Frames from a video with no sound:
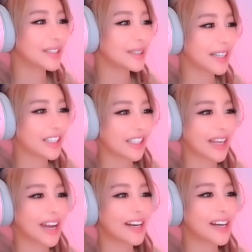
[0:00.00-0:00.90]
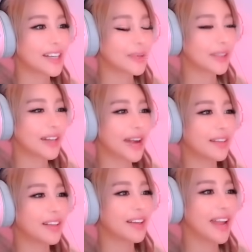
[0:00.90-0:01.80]
little kitchen area because we don't have
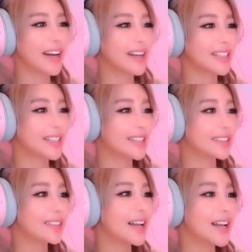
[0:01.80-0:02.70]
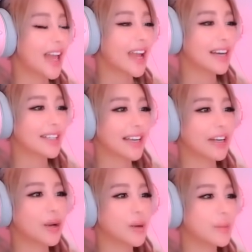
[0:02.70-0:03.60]
a lot of area. This little area is like
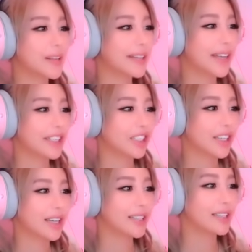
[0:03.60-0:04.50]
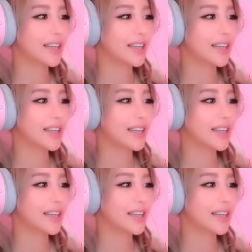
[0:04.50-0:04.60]
an open kitchen.